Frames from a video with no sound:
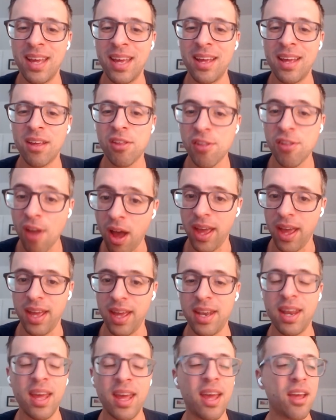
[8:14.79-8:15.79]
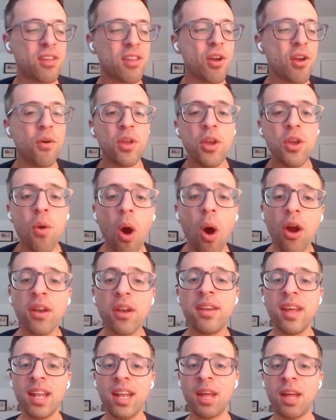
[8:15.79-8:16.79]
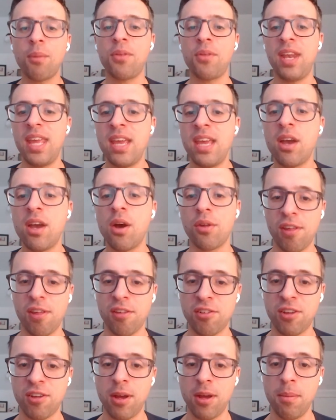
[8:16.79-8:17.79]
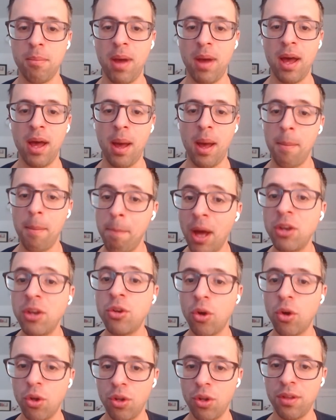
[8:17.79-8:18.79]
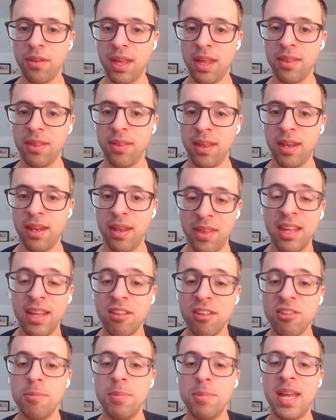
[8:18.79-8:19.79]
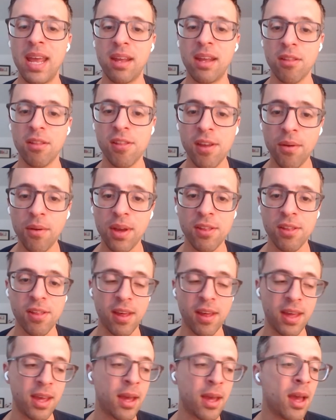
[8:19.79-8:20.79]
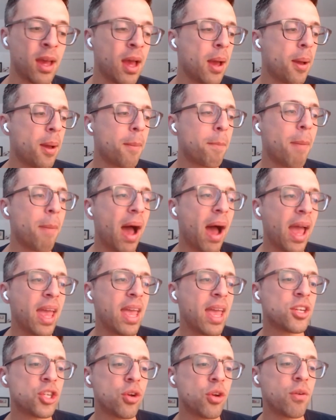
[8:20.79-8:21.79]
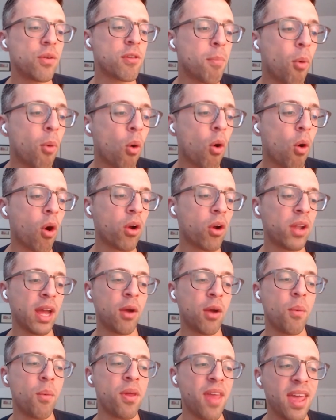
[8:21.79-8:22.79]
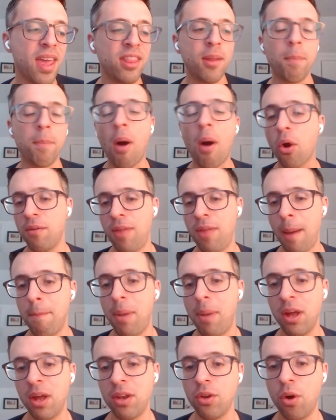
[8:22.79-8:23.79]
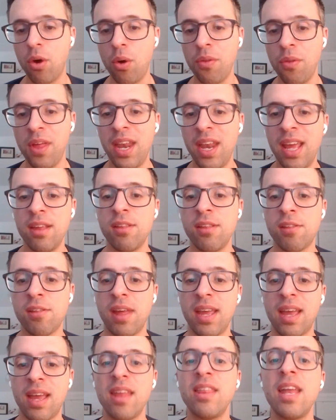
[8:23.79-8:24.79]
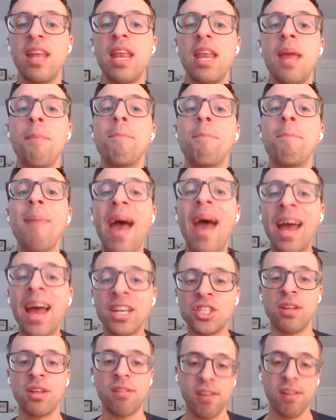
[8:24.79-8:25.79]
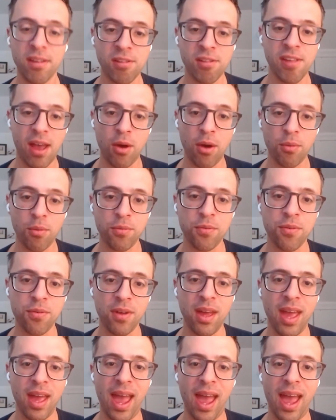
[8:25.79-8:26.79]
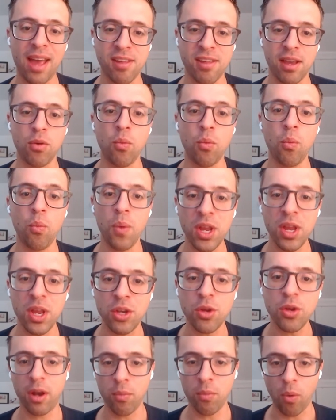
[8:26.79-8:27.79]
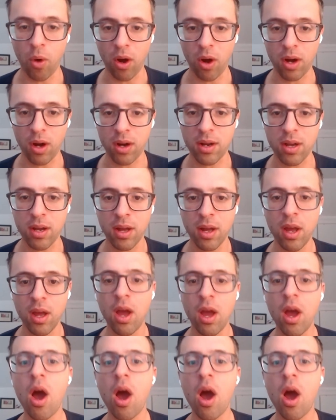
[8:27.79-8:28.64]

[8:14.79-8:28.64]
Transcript: saw it so you are dealing with an ecosystem uh, a bundle that, that that needs to be taken seriously my issue is more like within the part of that bundle that is like that imagines itself as like we do the important work